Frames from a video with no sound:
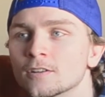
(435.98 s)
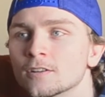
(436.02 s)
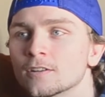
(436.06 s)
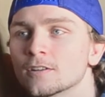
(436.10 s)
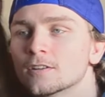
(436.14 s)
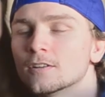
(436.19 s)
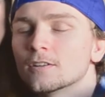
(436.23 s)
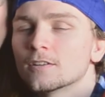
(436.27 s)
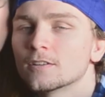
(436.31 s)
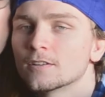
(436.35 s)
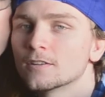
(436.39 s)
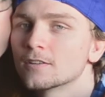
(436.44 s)

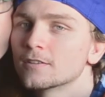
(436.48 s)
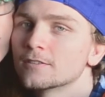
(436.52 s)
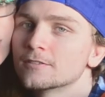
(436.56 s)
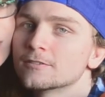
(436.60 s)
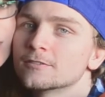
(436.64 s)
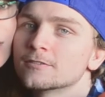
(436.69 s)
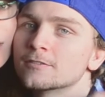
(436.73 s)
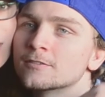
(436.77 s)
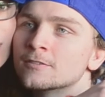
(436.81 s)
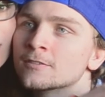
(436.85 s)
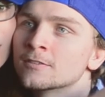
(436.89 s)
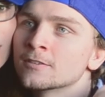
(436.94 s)

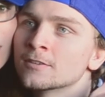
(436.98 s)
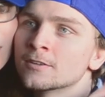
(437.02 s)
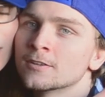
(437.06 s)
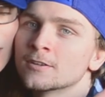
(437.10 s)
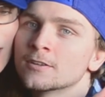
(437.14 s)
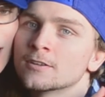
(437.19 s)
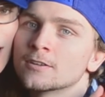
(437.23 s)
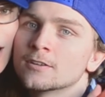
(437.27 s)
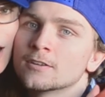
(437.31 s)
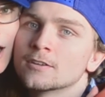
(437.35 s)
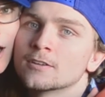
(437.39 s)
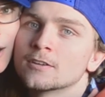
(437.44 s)

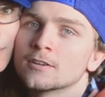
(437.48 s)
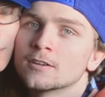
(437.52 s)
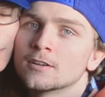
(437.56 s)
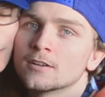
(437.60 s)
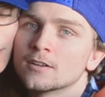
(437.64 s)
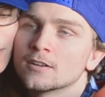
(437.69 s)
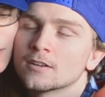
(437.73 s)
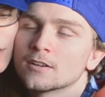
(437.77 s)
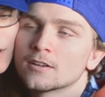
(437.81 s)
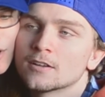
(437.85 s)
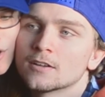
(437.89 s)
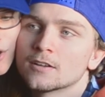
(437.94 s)

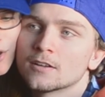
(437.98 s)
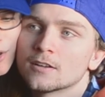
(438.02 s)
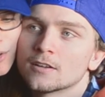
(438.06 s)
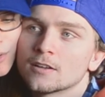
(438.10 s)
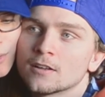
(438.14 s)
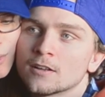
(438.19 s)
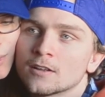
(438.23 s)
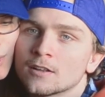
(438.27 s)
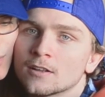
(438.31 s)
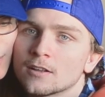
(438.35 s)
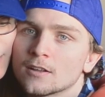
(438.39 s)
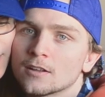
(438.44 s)

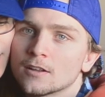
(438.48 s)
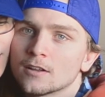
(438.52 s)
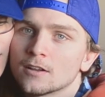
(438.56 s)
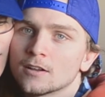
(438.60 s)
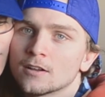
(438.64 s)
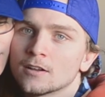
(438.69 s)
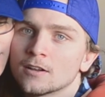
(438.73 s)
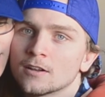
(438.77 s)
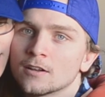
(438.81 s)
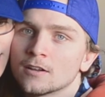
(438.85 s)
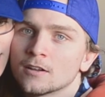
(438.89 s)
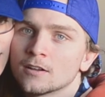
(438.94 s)

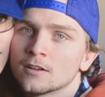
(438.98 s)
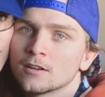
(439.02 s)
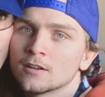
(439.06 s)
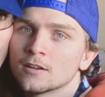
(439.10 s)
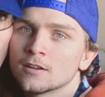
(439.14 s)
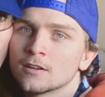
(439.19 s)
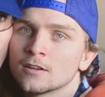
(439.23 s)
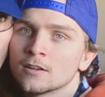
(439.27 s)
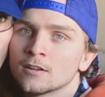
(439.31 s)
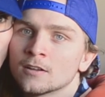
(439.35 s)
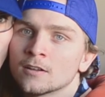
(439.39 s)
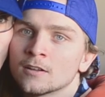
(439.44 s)

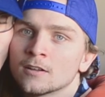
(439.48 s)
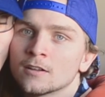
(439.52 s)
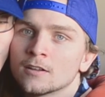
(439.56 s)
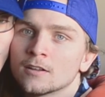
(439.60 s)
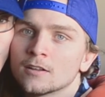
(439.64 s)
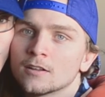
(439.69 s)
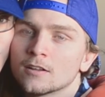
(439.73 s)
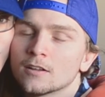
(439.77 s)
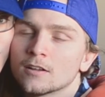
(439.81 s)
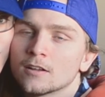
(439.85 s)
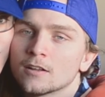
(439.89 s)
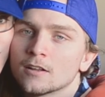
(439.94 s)

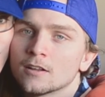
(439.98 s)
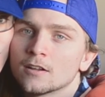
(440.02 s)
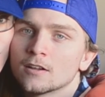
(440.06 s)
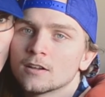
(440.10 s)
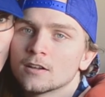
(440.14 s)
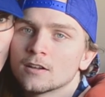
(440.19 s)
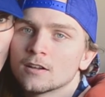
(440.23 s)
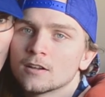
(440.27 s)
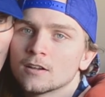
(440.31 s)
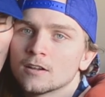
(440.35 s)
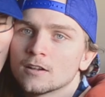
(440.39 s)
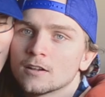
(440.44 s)

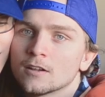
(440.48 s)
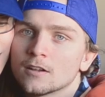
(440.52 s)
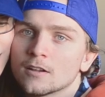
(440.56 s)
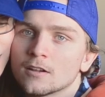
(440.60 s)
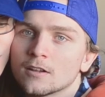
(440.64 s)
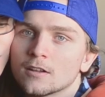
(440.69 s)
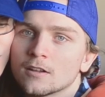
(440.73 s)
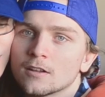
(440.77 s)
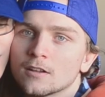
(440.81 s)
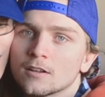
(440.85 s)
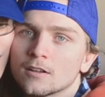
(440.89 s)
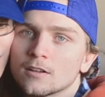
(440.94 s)

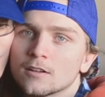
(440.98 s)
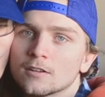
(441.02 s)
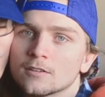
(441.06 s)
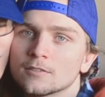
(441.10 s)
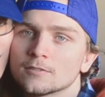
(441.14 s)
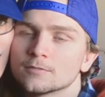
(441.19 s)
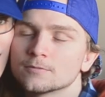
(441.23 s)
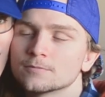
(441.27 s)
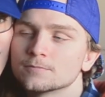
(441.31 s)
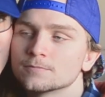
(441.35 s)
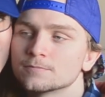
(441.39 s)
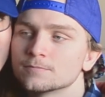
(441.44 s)

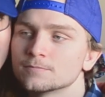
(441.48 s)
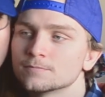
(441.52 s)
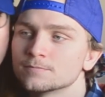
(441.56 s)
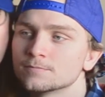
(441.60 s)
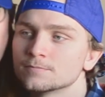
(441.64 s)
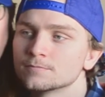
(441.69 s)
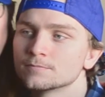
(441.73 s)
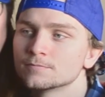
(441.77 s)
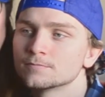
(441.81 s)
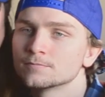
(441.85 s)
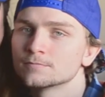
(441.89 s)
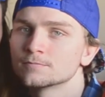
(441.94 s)

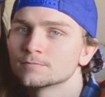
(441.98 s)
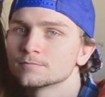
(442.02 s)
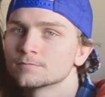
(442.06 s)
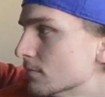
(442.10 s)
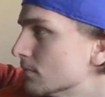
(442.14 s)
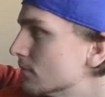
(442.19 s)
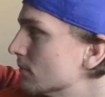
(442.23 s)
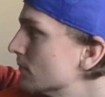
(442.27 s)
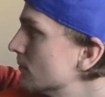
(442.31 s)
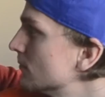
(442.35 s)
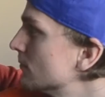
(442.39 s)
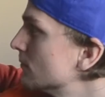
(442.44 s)

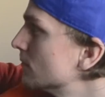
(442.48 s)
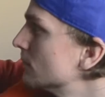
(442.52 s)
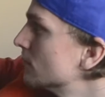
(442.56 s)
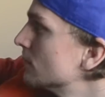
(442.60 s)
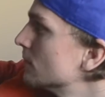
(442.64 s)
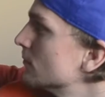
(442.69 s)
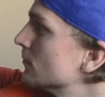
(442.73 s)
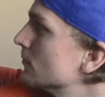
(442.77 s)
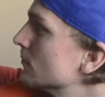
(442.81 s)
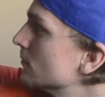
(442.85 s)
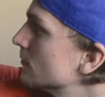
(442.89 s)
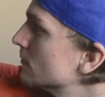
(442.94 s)

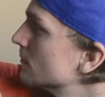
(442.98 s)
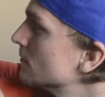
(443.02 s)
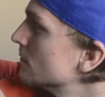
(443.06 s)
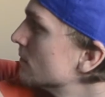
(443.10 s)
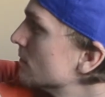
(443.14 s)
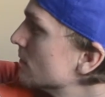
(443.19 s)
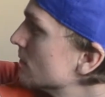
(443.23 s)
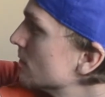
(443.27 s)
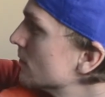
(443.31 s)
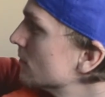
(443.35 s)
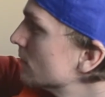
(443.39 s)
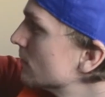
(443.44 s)

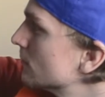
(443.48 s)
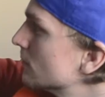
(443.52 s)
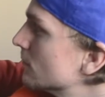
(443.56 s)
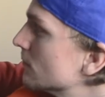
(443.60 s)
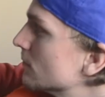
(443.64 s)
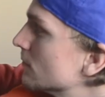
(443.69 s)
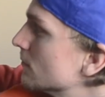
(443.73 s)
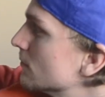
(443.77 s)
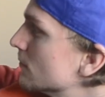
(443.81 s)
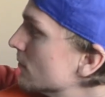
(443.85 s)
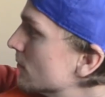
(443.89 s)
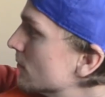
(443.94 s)
[no speech]